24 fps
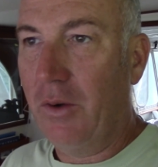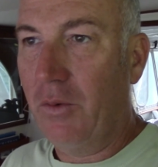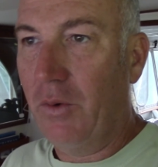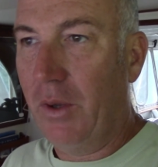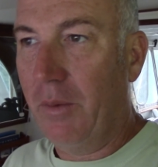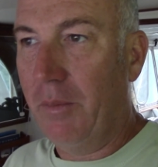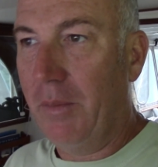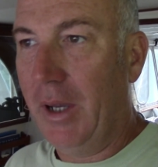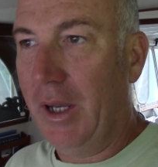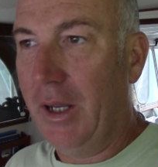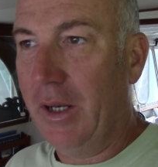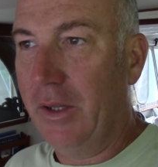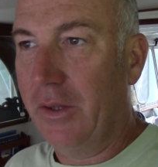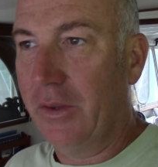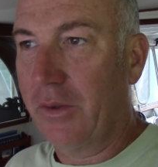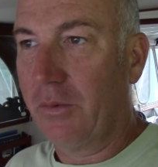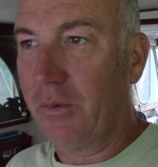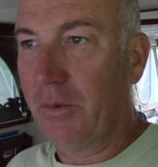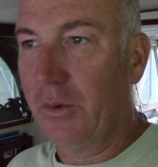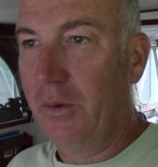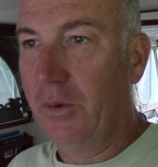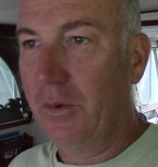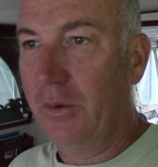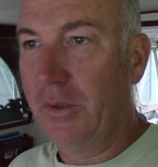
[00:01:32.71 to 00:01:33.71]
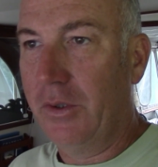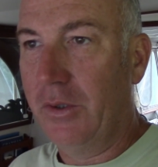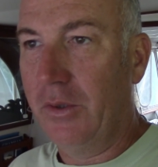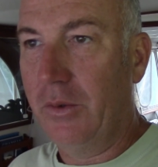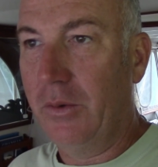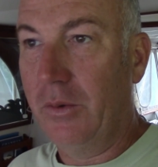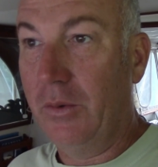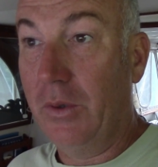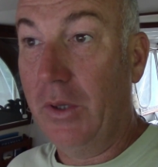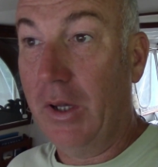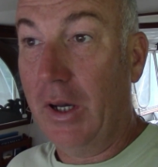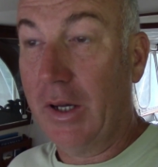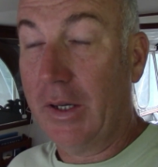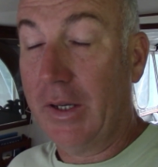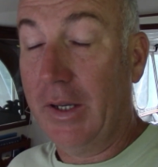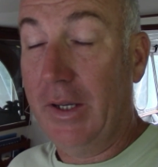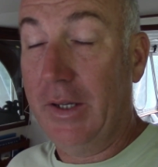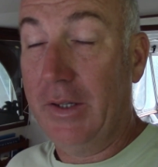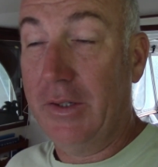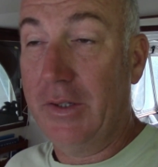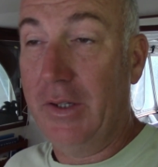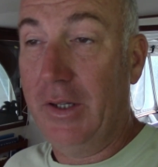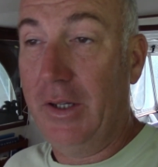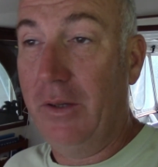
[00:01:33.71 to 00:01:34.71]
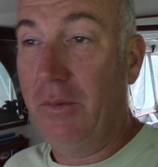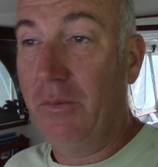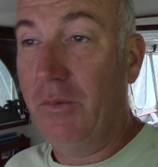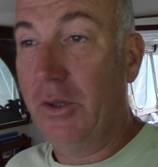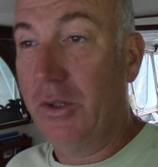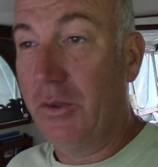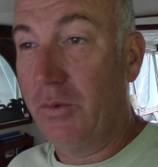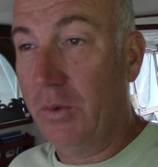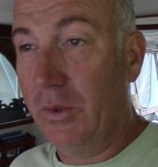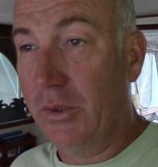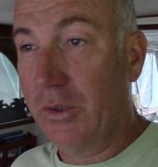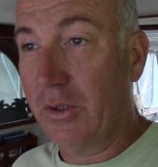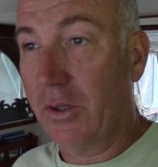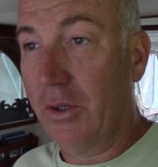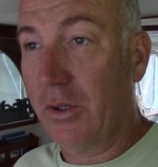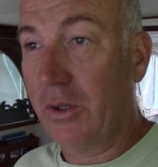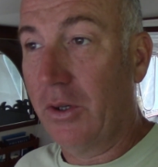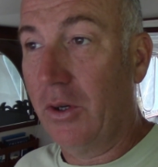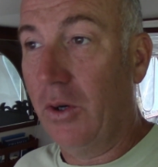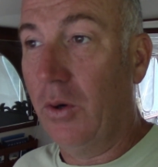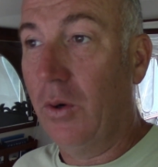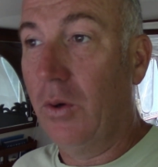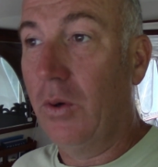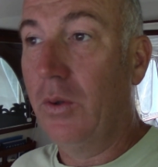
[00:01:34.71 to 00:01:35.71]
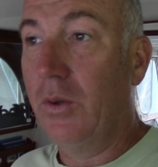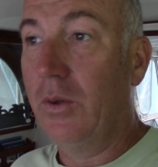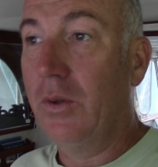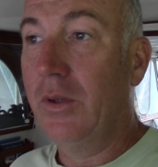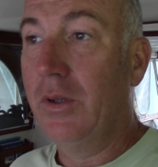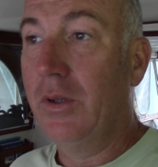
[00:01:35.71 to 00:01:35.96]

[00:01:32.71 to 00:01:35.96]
we made it through to Lock 18, which was our goal.